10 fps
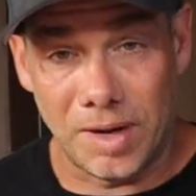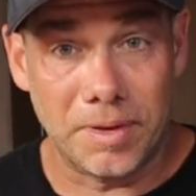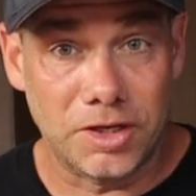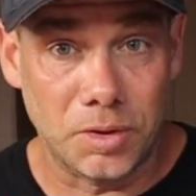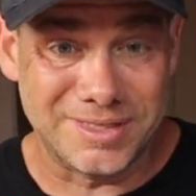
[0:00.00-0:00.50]
I'm
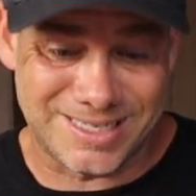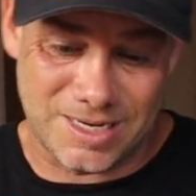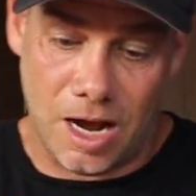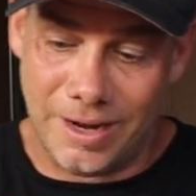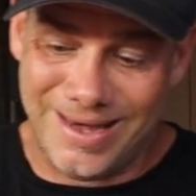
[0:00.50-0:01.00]
going to do is
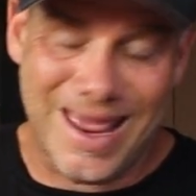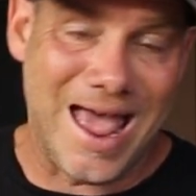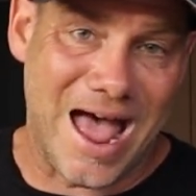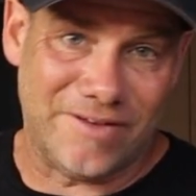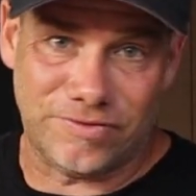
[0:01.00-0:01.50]
cut it in
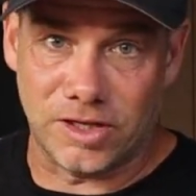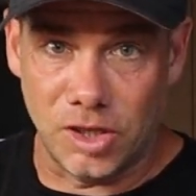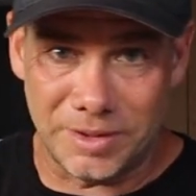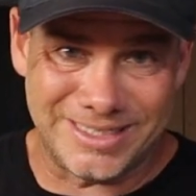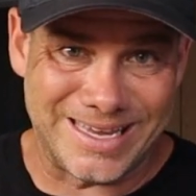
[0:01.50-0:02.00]
half,
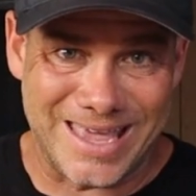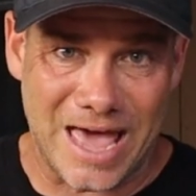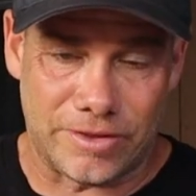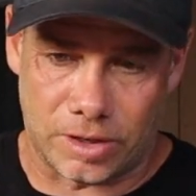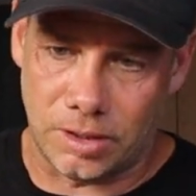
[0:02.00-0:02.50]
glue it
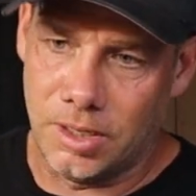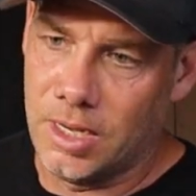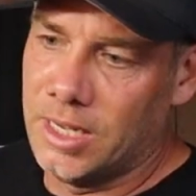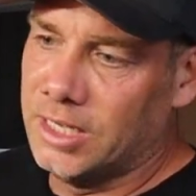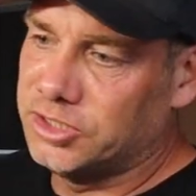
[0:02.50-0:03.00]
together,
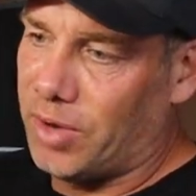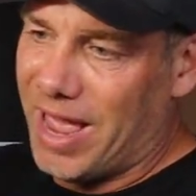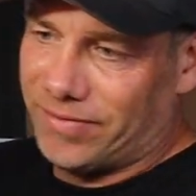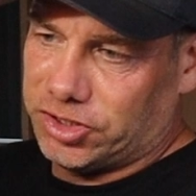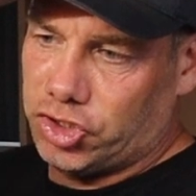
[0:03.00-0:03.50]
so I
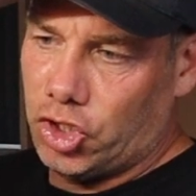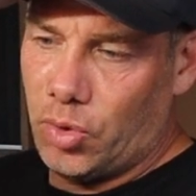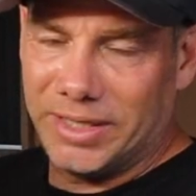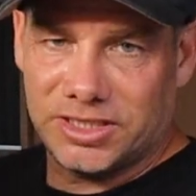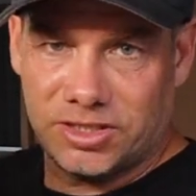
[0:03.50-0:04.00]
have a
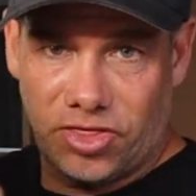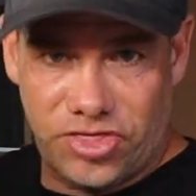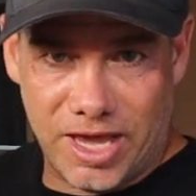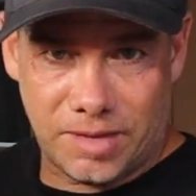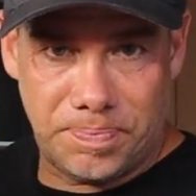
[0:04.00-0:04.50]
2-inch
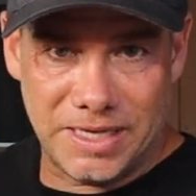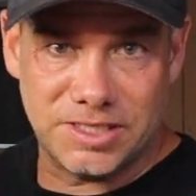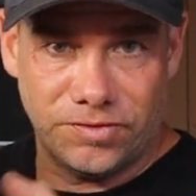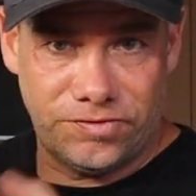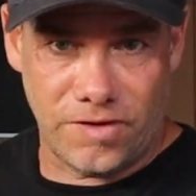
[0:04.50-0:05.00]
thick
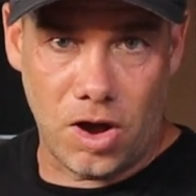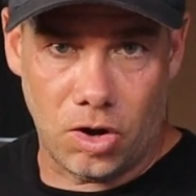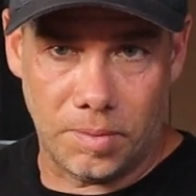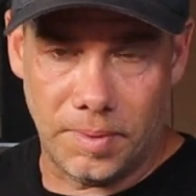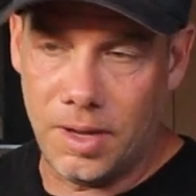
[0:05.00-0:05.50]
piece of
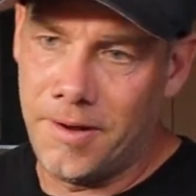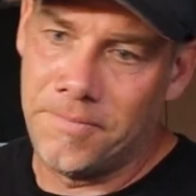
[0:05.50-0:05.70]
foam,